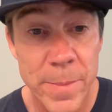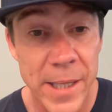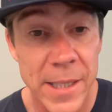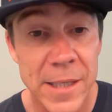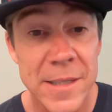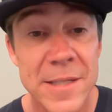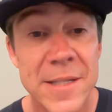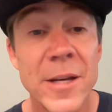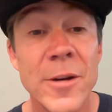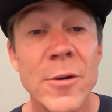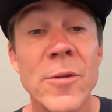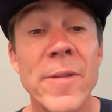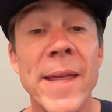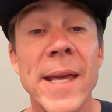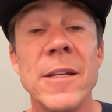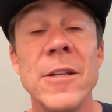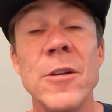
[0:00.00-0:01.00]
But until
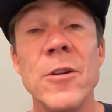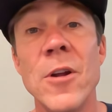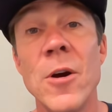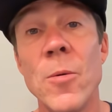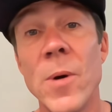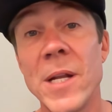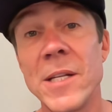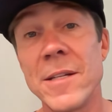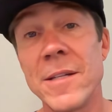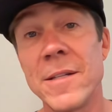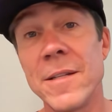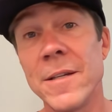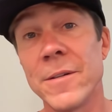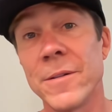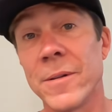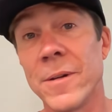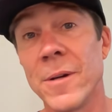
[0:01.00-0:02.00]
then, you know what to
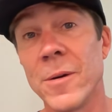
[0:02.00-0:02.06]
do.